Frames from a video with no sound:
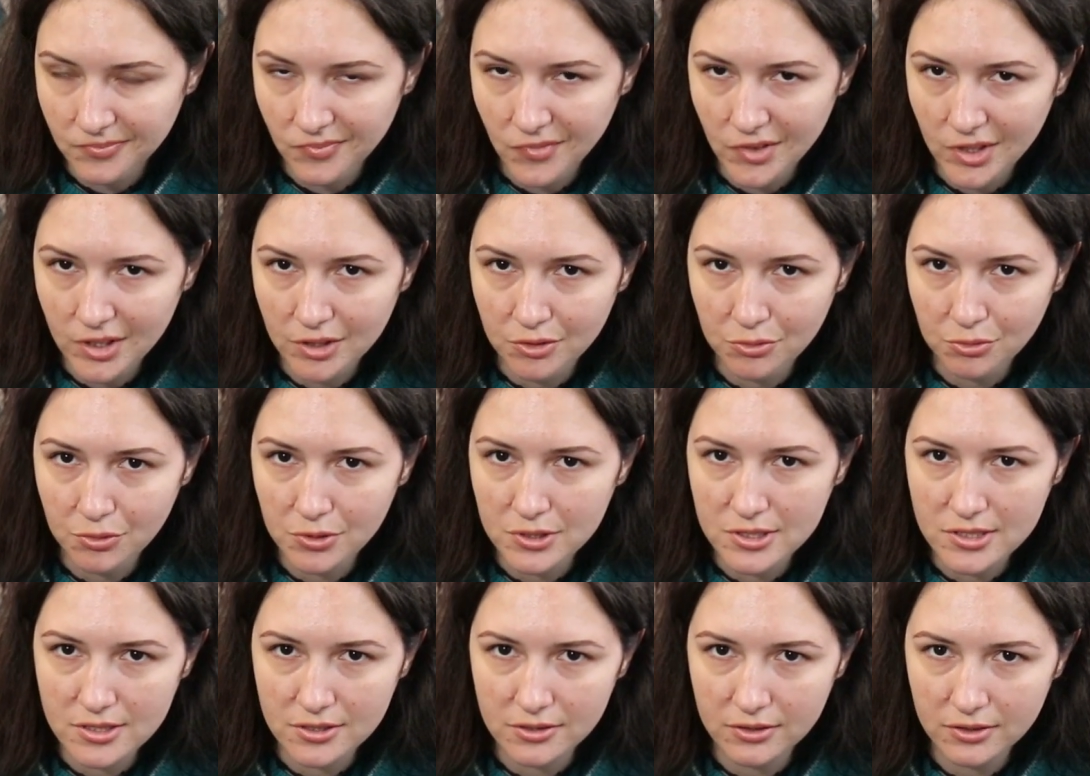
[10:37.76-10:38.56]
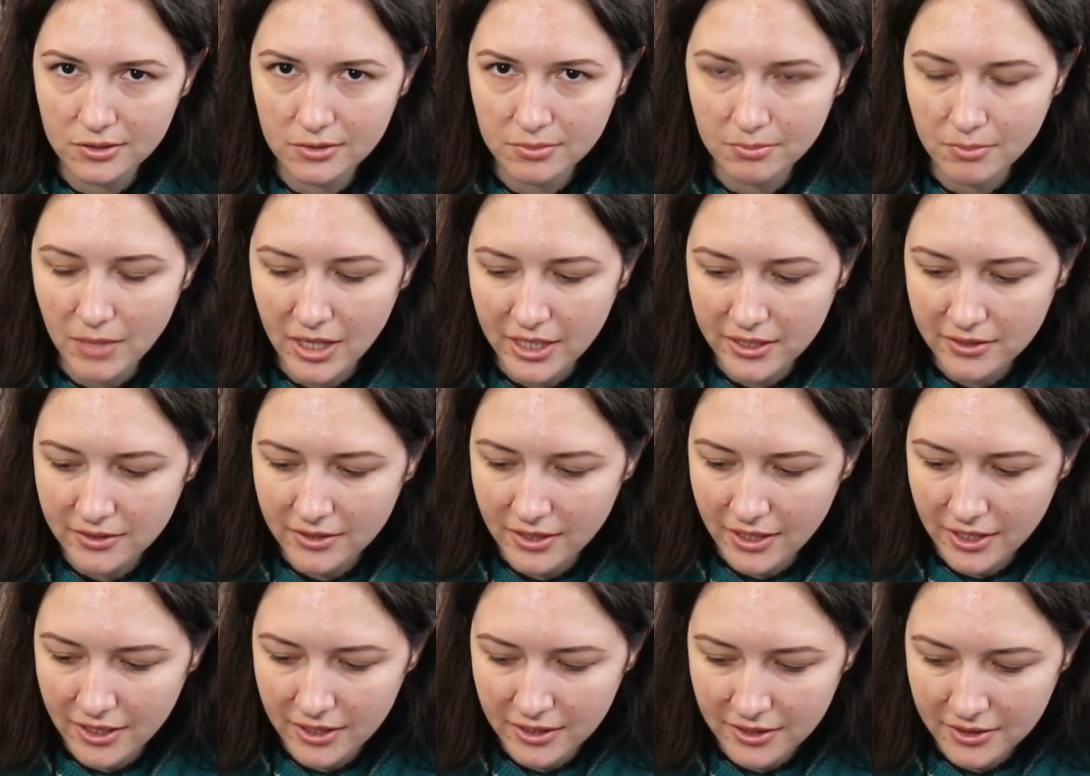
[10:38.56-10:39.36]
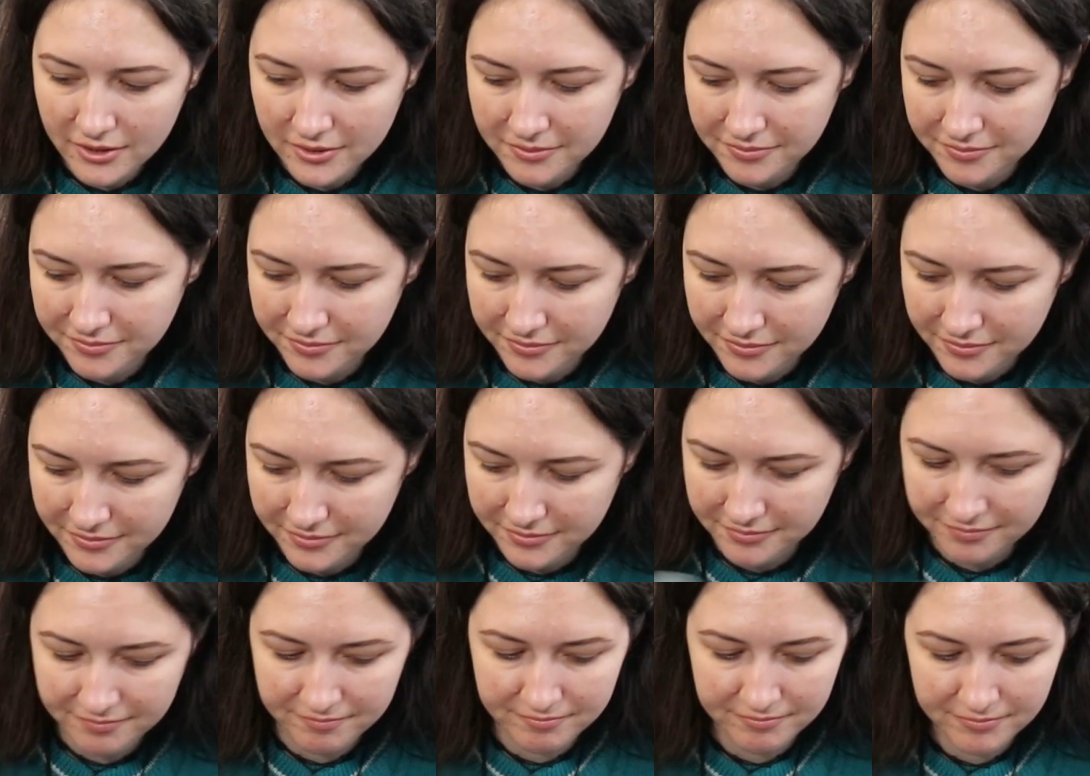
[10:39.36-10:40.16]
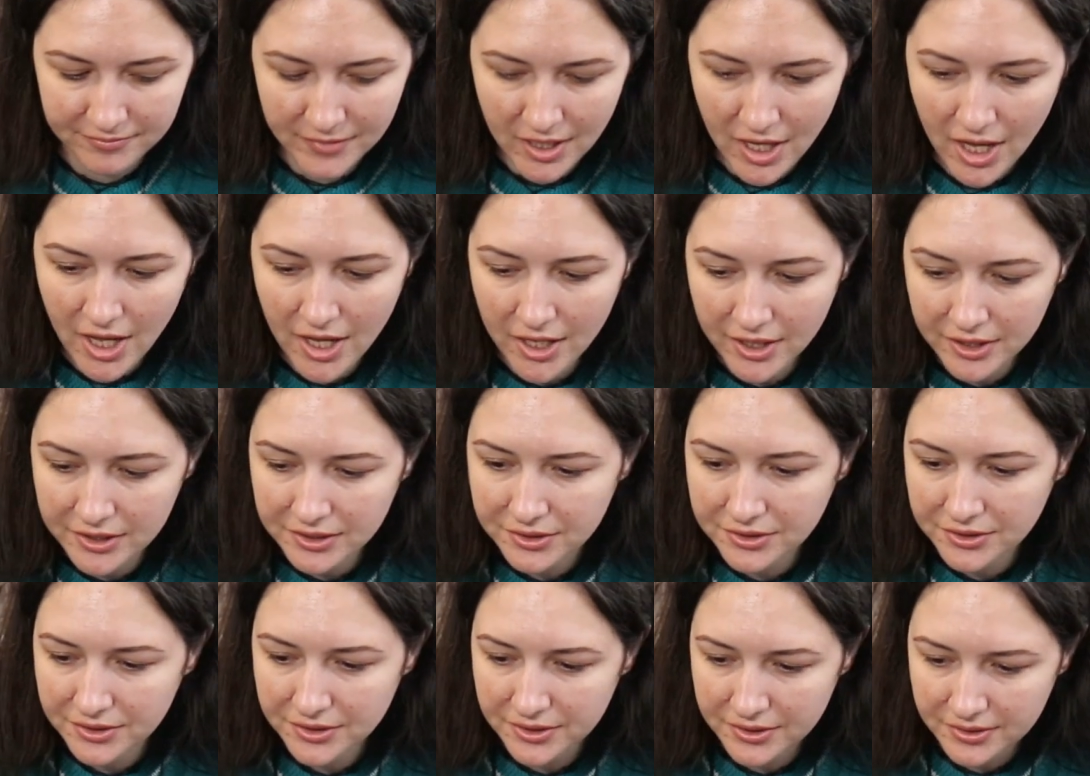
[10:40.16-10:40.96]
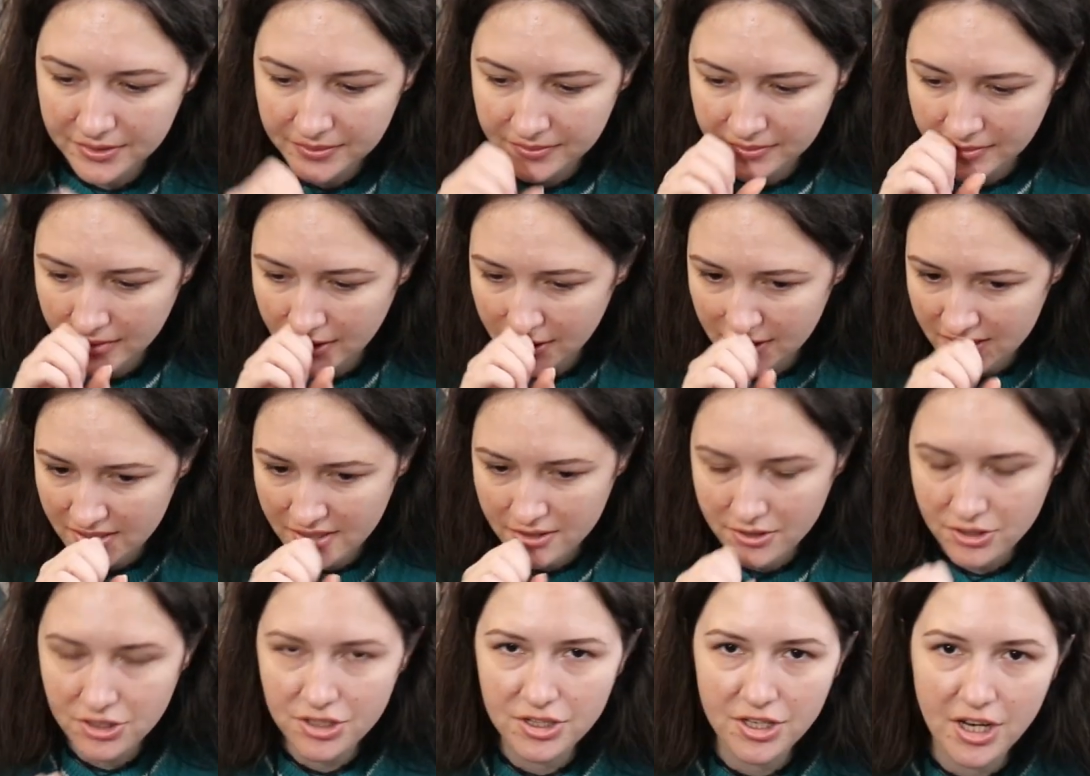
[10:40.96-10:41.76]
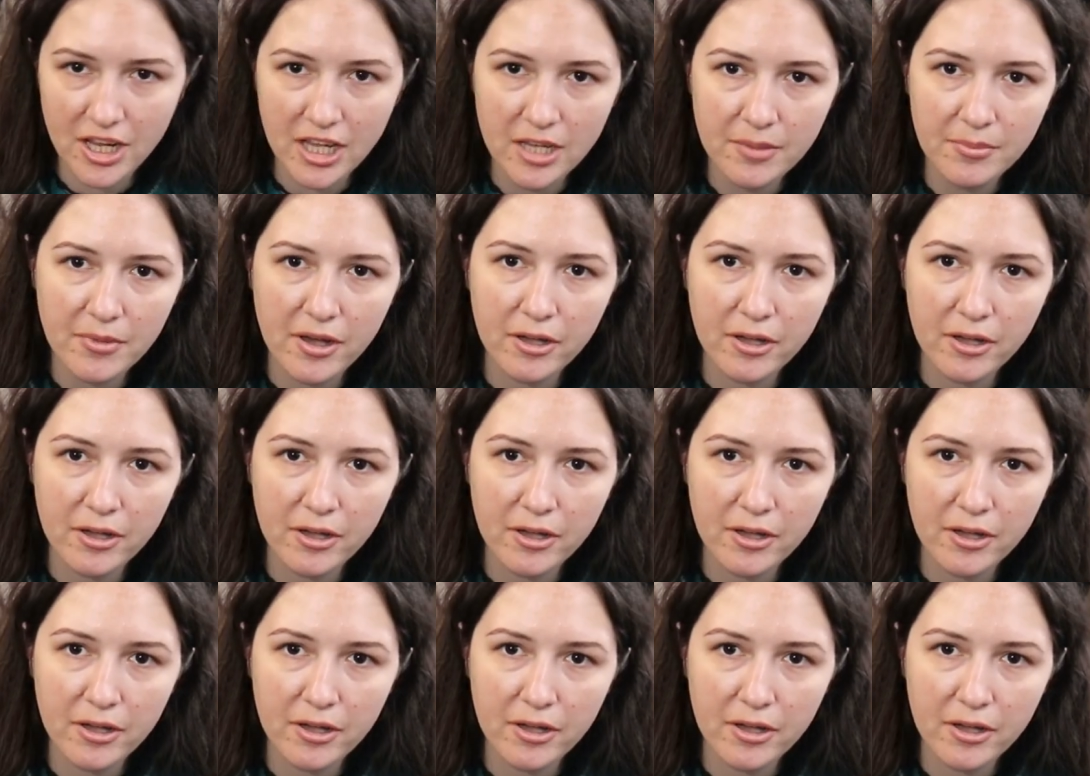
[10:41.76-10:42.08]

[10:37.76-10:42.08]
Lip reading: it wasn't my day, and it's a shame.